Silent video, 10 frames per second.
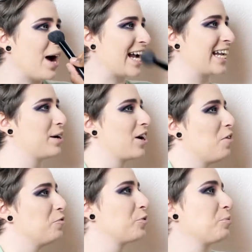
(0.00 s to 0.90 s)
back in a
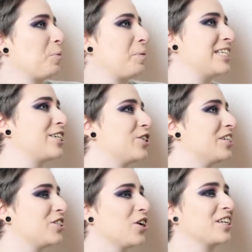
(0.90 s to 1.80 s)
comfortable position.
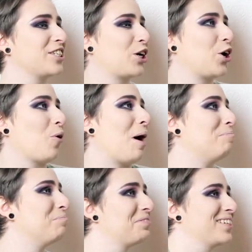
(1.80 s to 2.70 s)
It's just... starting to
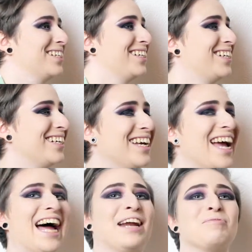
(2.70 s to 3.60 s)
crack.
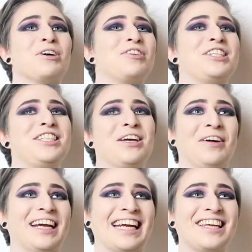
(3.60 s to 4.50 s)
I'm not even
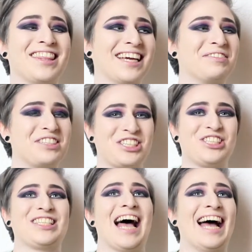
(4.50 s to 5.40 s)
doing anything, I'm just
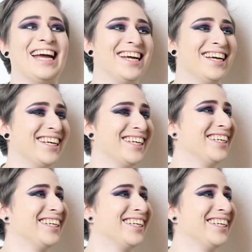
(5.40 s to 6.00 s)
sat here.